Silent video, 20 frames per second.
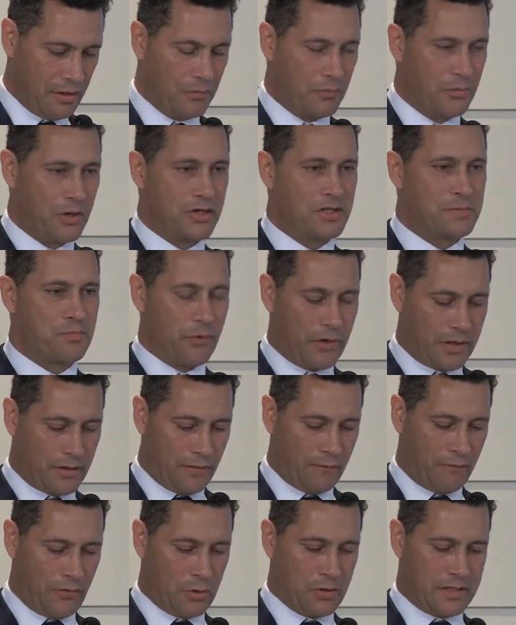Because
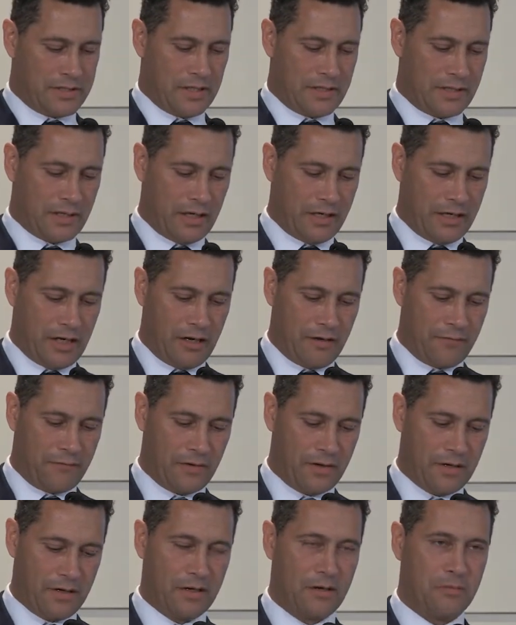Britain voted to
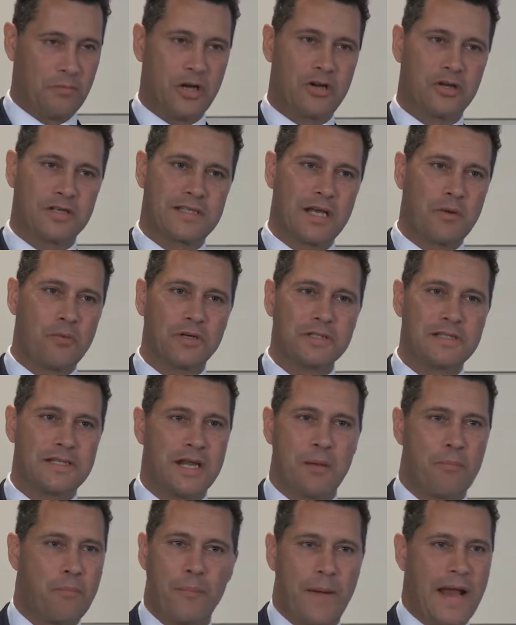leave because they wanted
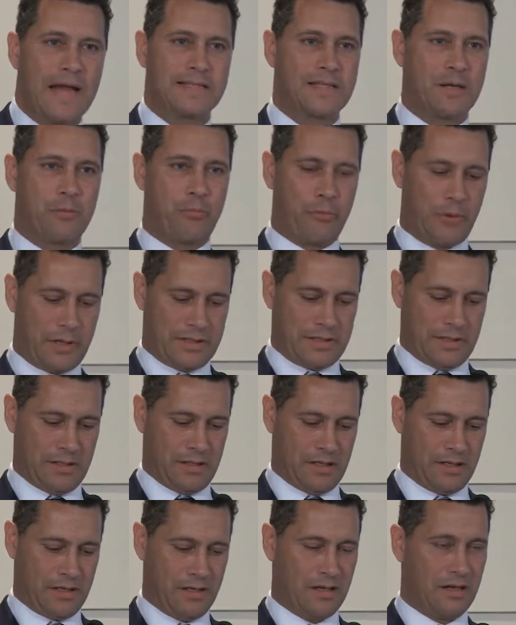a better Britain,